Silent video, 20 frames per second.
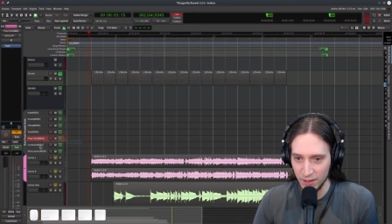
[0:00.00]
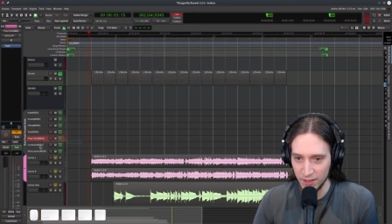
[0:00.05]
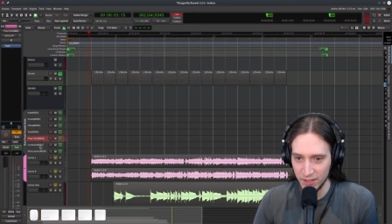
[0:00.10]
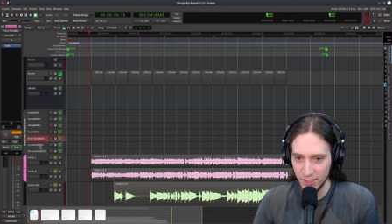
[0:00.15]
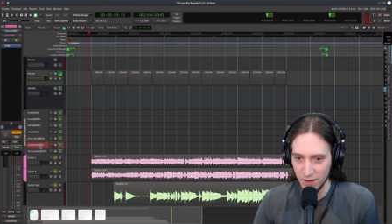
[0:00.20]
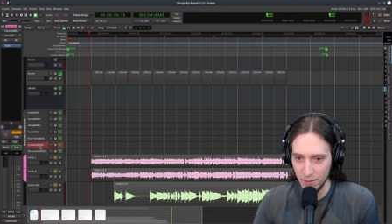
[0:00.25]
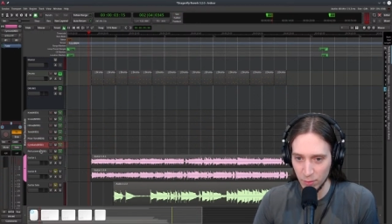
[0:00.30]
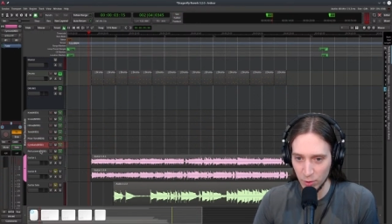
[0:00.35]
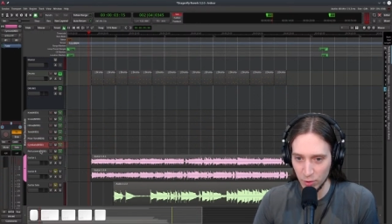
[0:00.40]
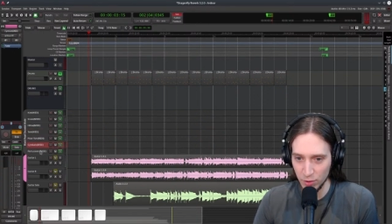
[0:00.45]

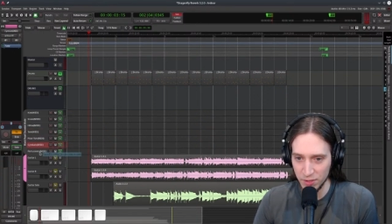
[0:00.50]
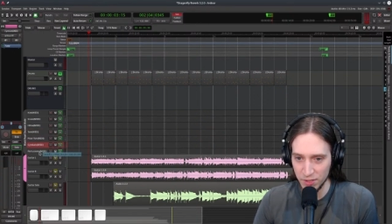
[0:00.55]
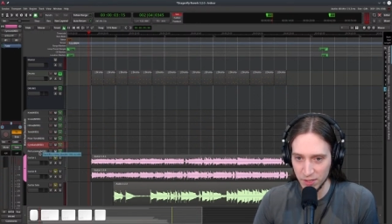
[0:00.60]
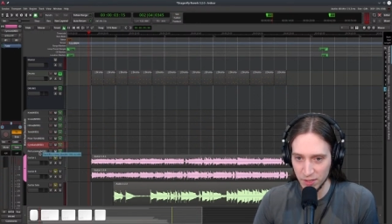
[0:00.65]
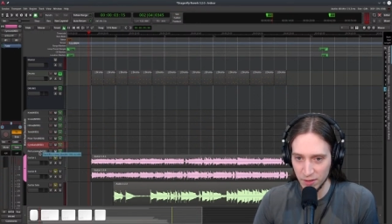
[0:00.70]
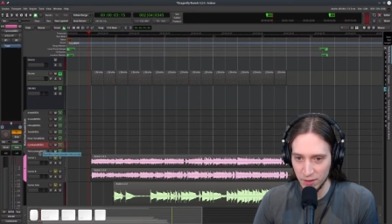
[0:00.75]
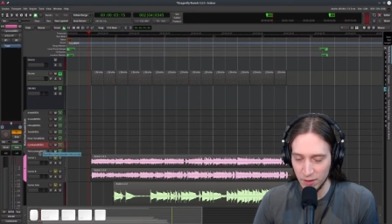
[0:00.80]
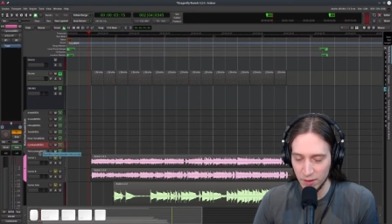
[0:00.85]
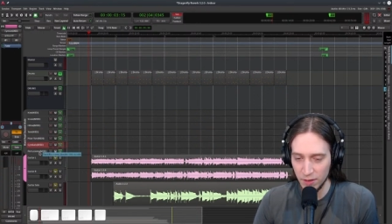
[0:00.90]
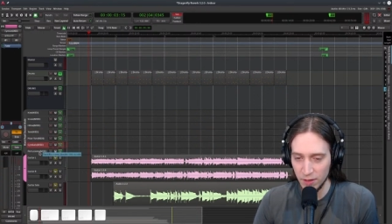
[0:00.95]

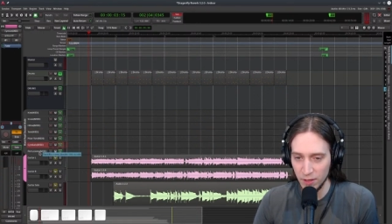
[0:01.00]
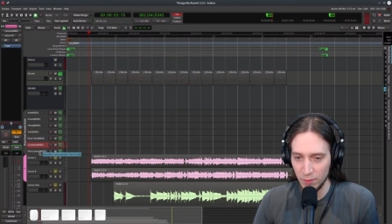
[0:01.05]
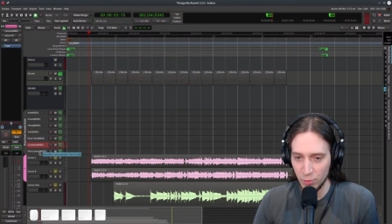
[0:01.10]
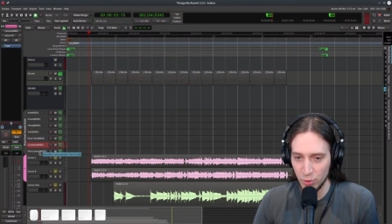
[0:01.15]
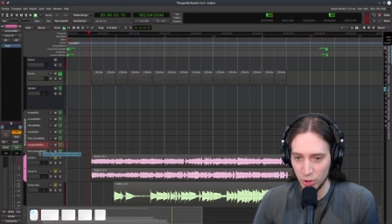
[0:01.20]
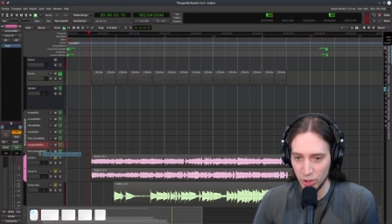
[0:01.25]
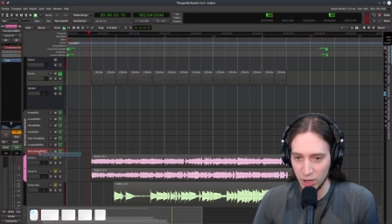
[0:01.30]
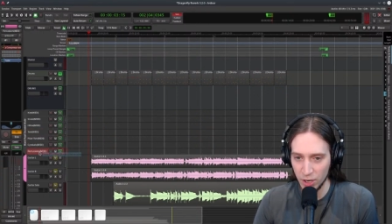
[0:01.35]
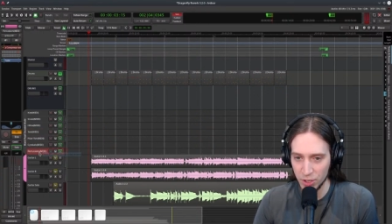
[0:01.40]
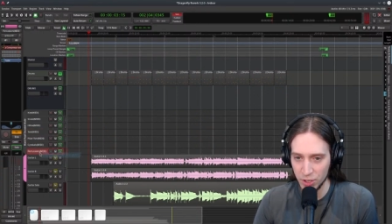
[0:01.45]
Cymbals and
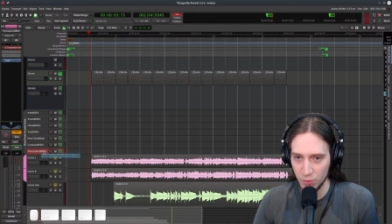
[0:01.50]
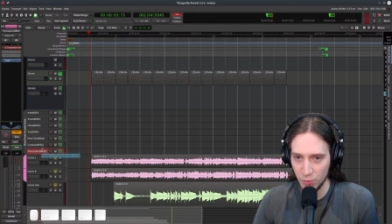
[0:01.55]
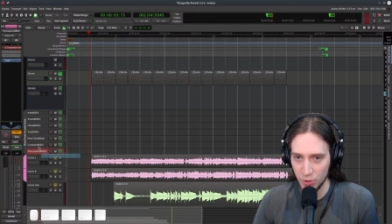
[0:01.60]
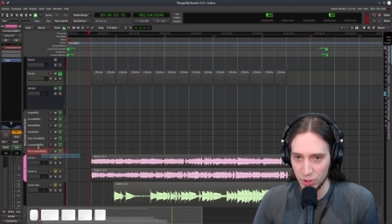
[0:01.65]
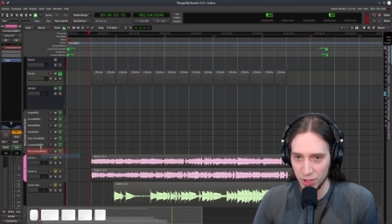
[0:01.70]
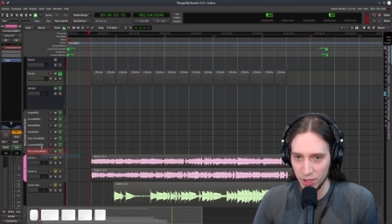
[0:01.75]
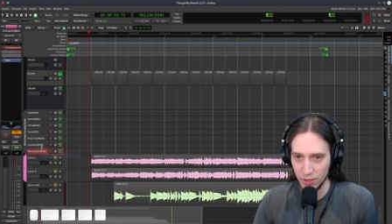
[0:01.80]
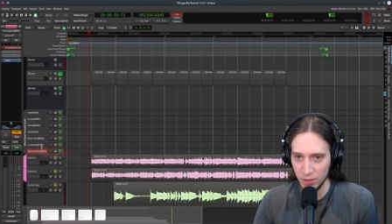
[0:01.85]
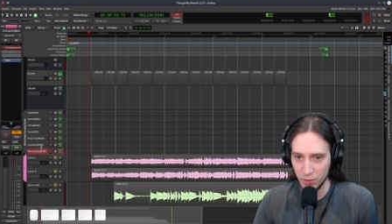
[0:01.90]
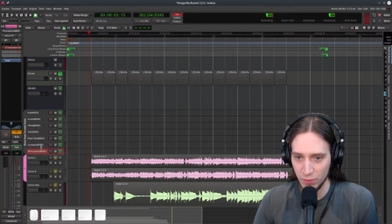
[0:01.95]
percussion,
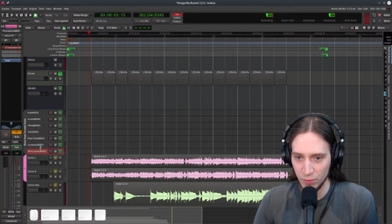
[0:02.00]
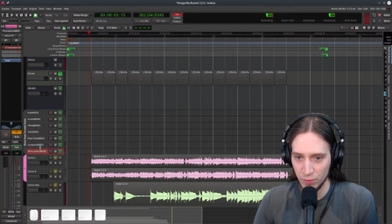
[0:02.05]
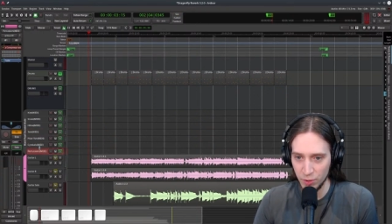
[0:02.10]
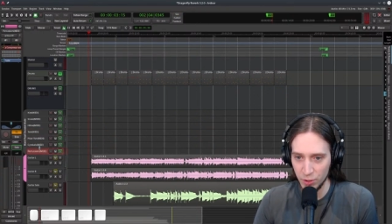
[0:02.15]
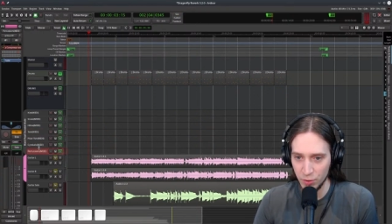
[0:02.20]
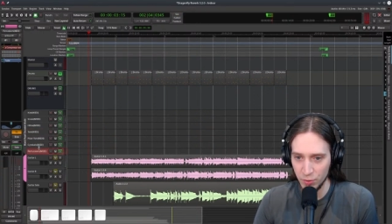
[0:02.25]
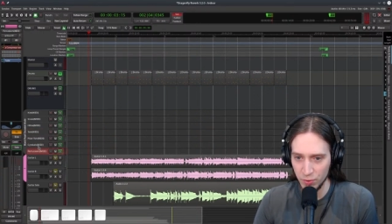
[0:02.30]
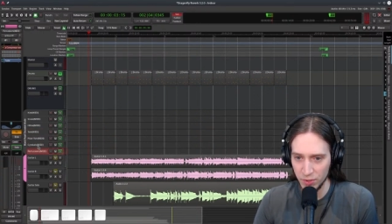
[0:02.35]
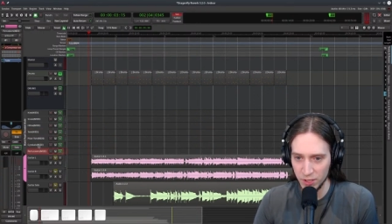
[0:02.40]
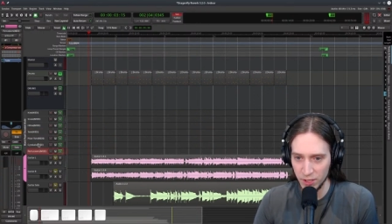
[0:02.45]
which I don't
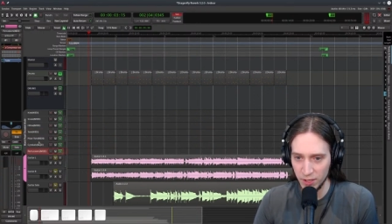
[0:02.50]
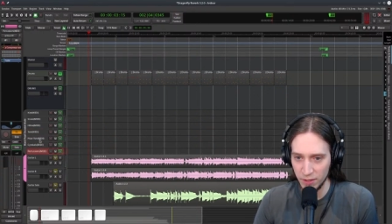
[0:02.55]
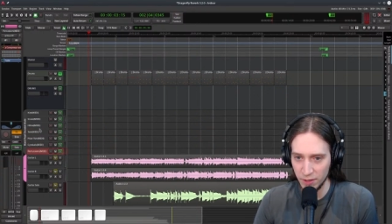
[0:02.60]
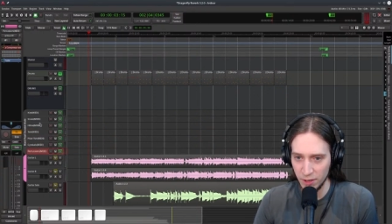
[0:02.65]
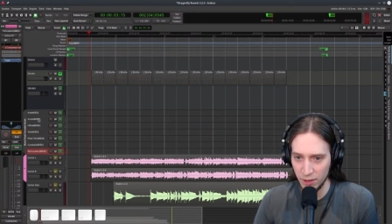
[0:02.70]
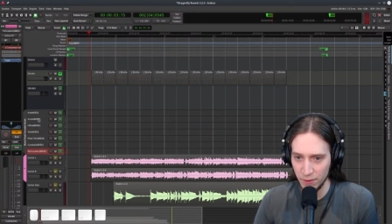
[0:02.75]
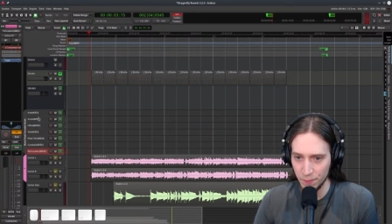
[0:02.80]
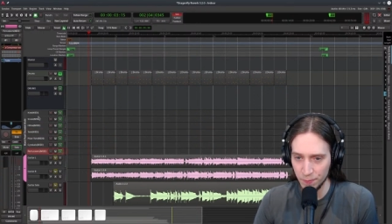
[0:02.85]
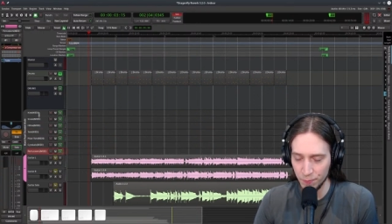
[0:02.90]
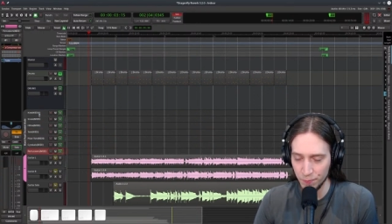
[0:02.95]
use
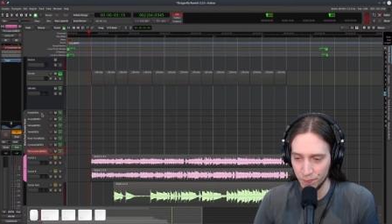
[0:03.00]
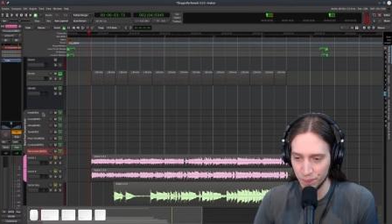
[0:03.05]
either.